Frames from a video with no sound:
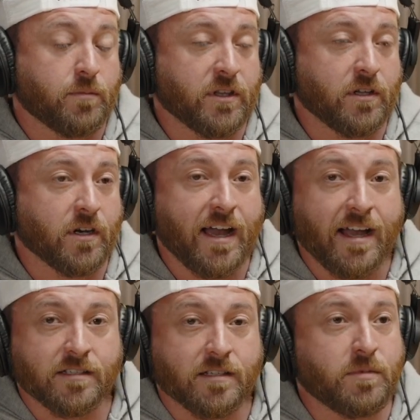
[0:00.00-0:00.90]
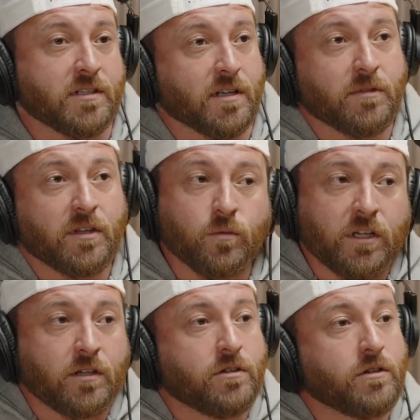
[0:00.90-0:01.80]
but there has to be something that we
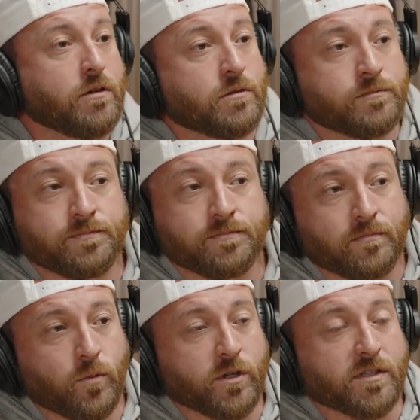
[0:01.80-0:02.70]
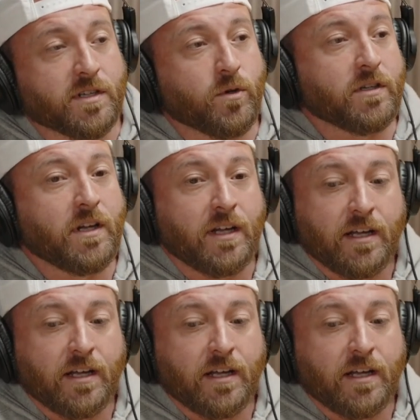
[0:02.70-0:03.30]
can do where someone,